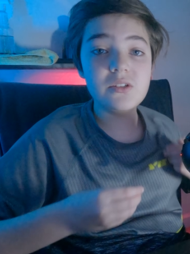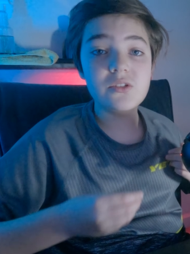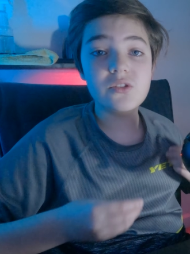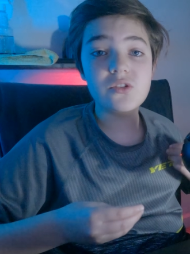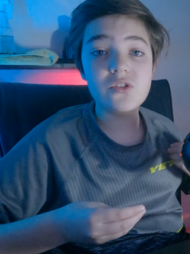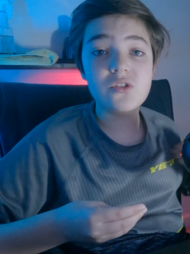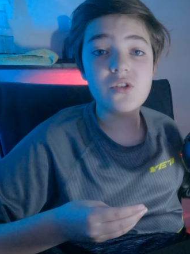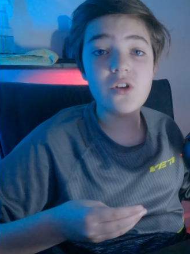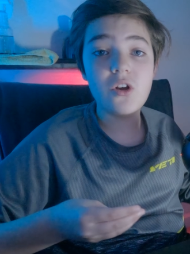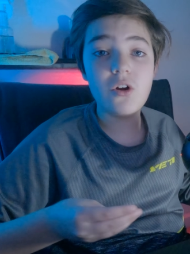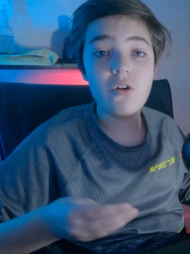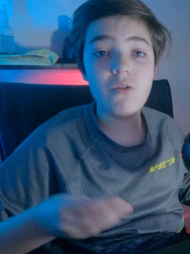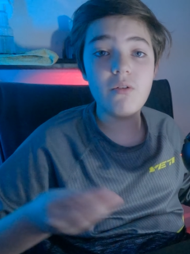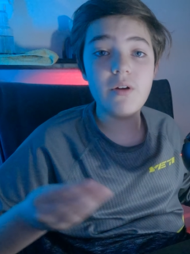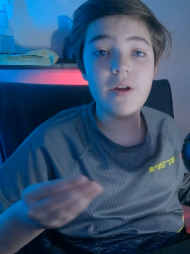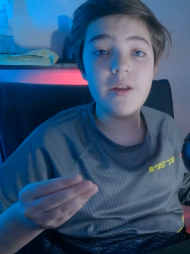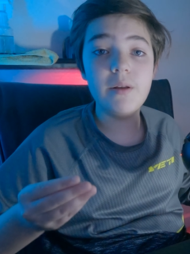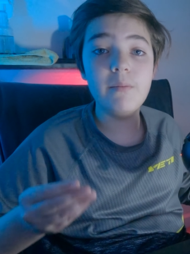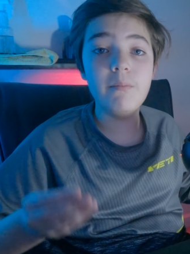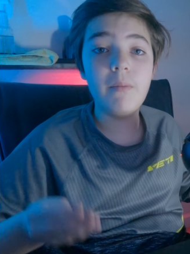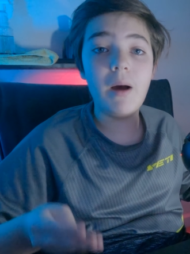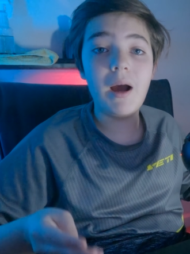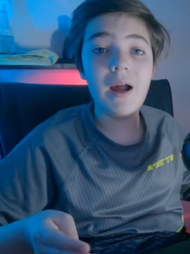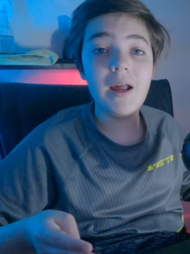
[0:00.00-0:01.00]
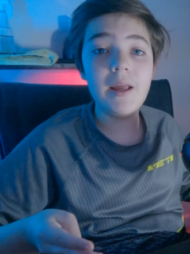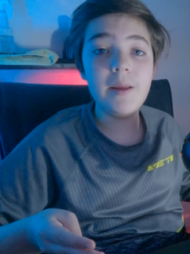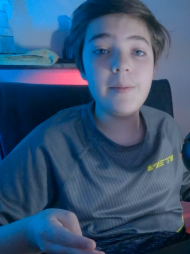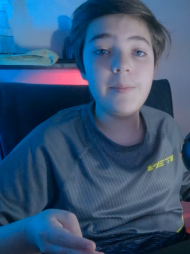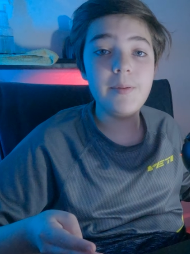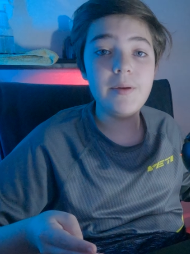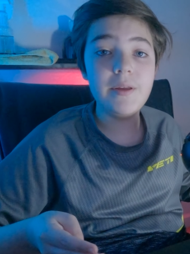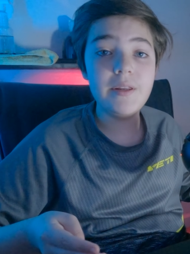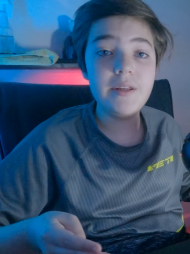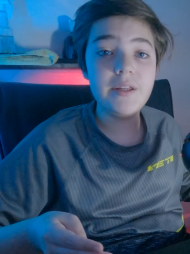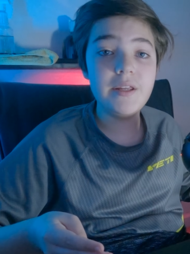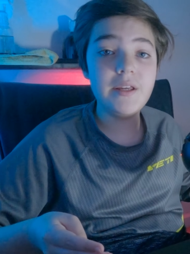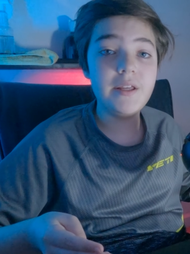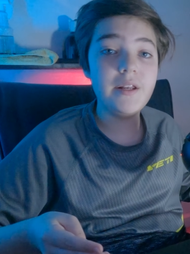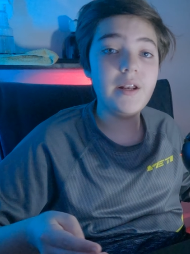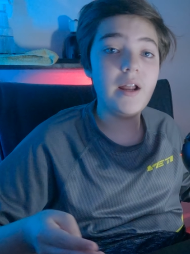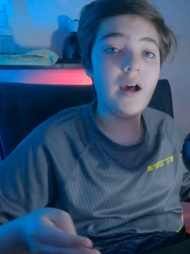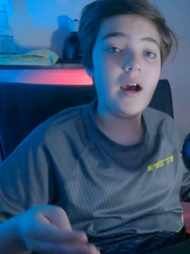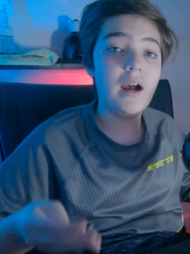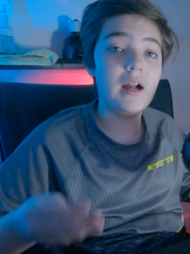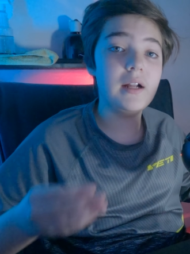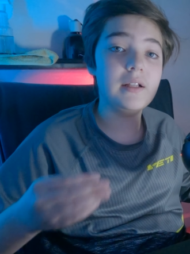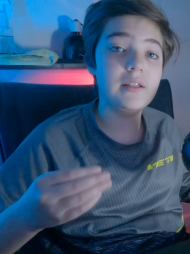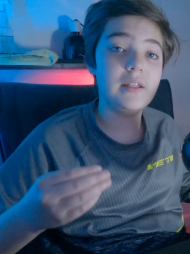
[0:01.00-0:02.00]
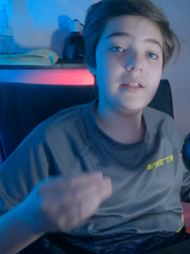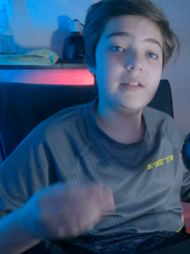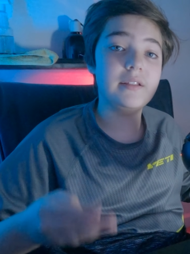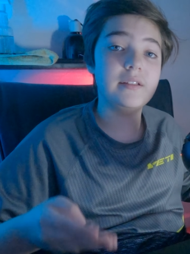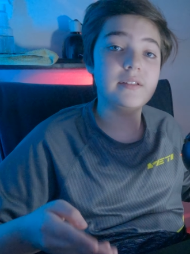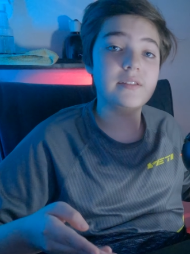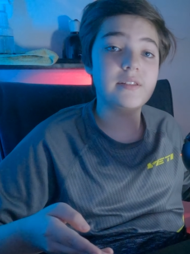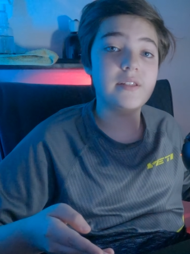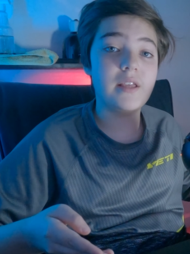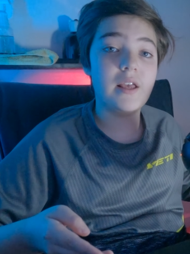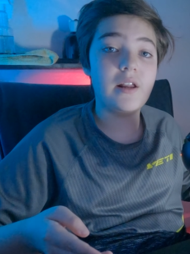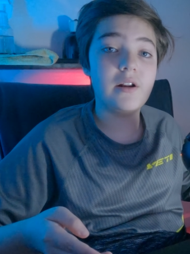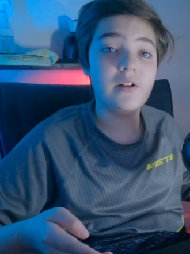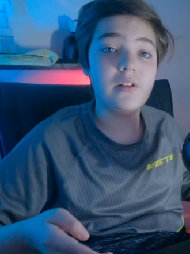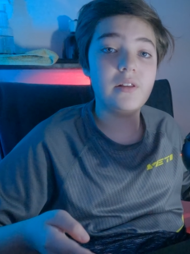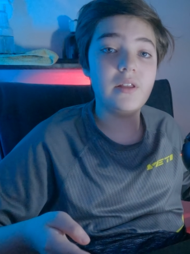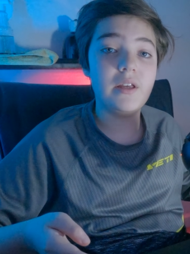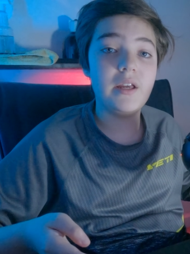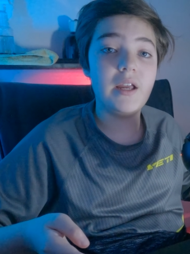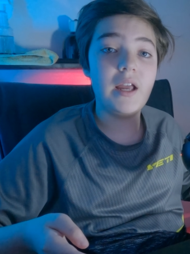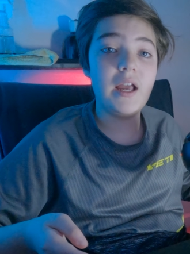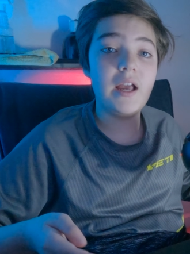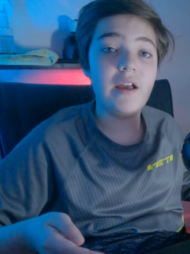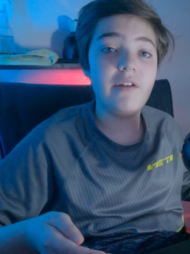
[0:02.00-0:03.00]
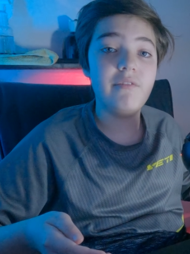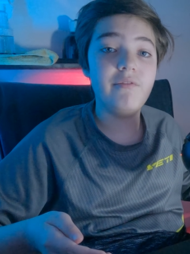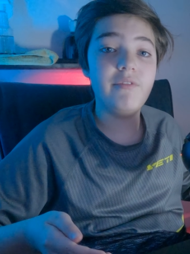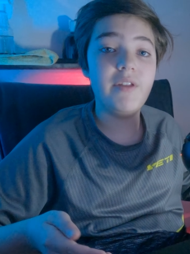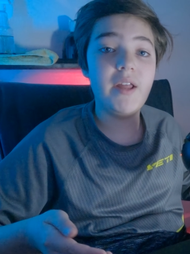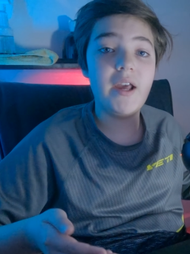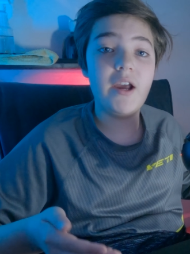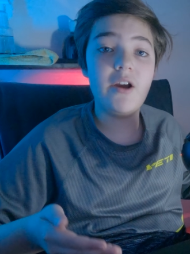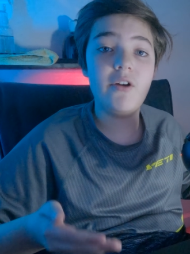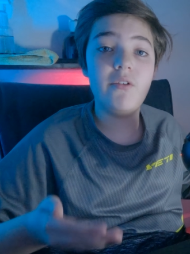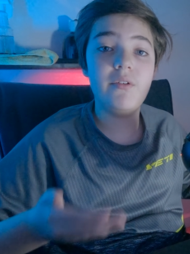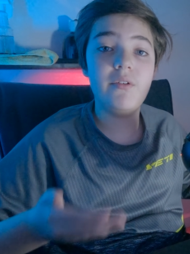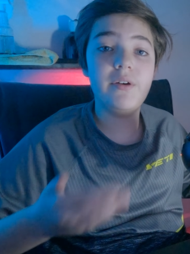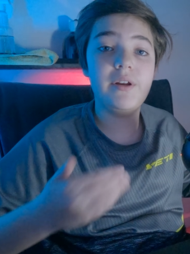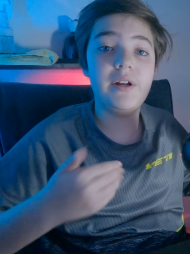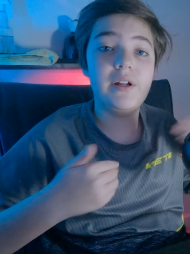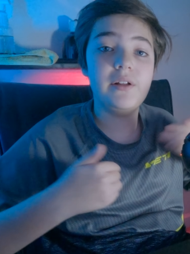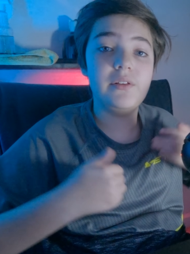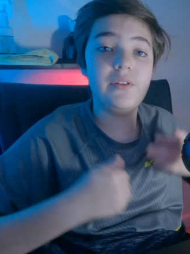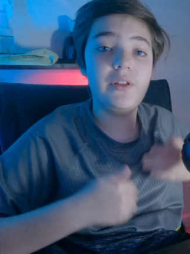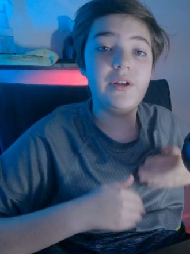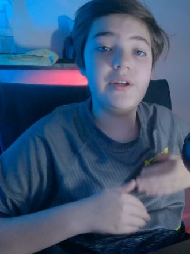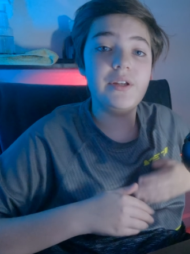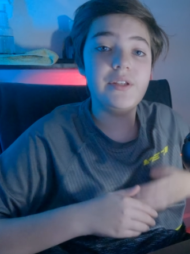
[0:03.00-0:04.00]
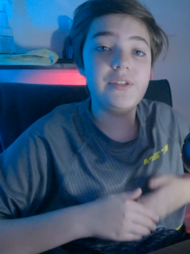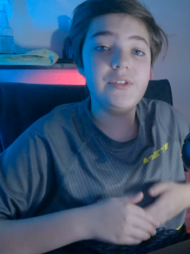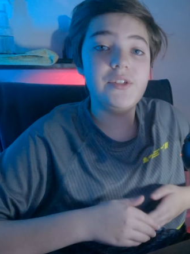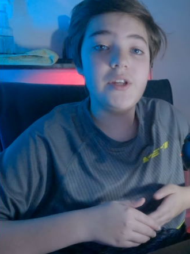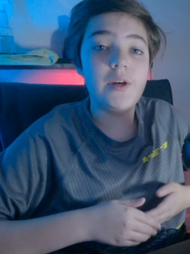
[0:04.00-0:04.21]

So in my opinion, I like the saddle I have now, and I like